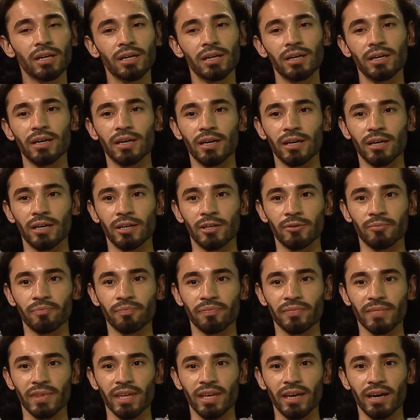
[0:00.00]

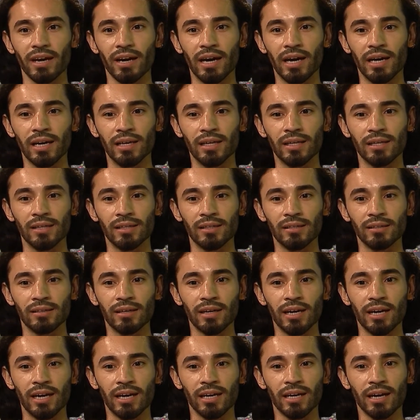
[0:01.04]
I
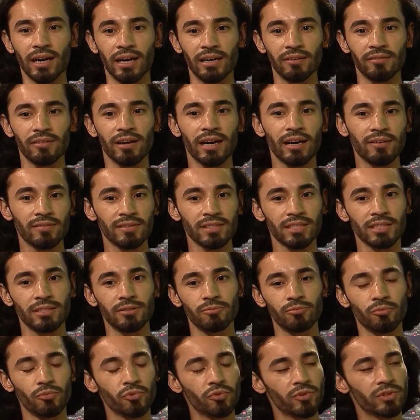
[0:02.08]
kind of have some
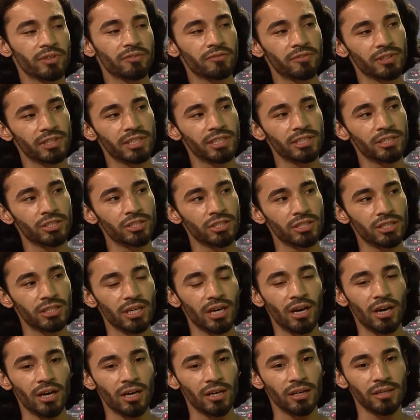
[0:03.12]
privilege
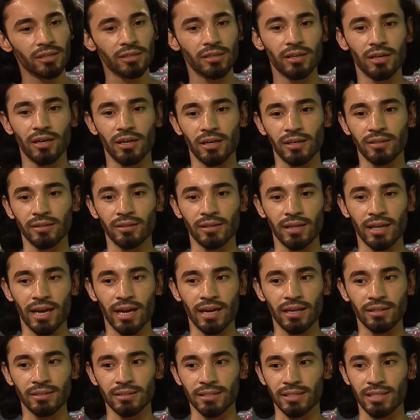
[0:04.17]
on
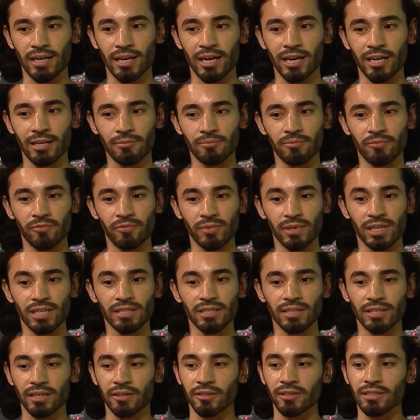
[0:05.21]
that side, because
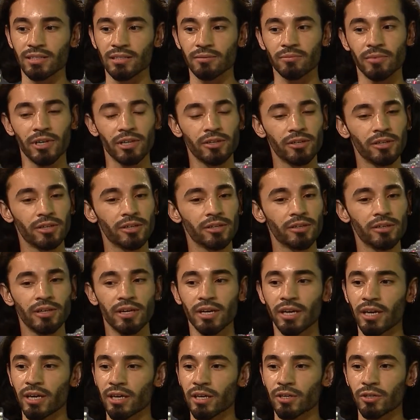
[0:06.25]
there are some other
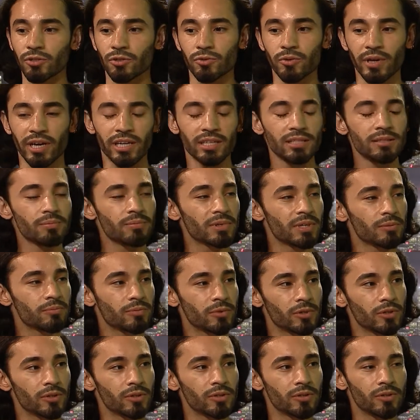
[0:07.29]
trans
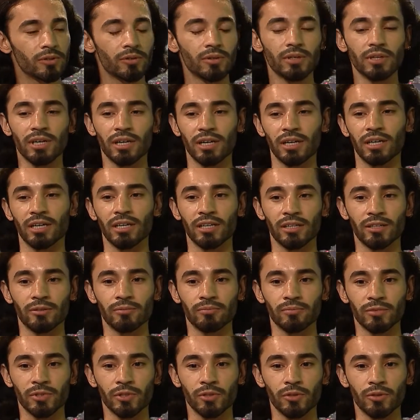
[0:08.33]
people
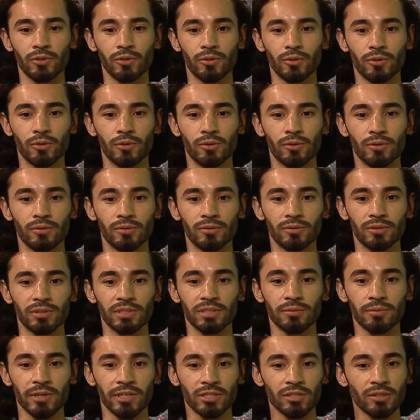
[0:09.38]
who,
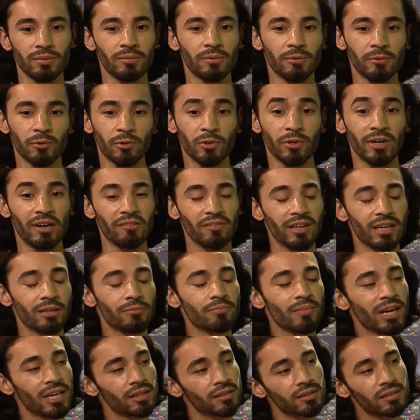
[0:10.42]
especially people who have like
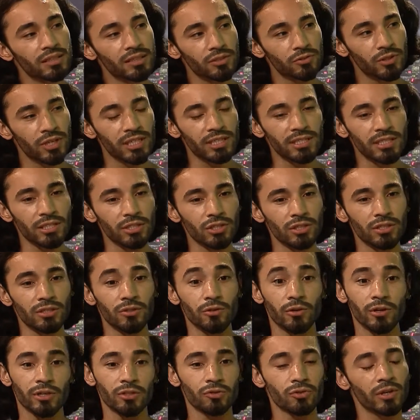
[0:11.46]
medically transitioned
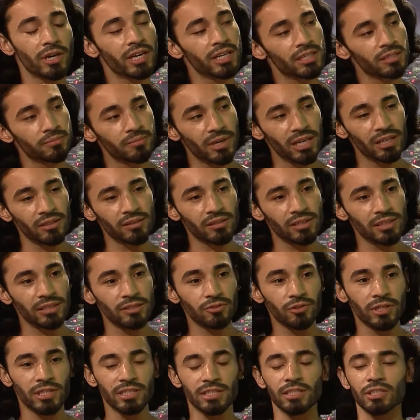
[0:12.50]
or are trying to medically
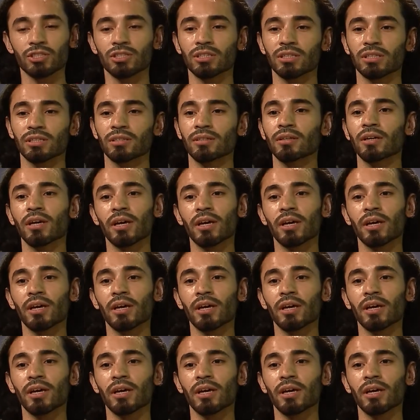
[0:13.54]
transition,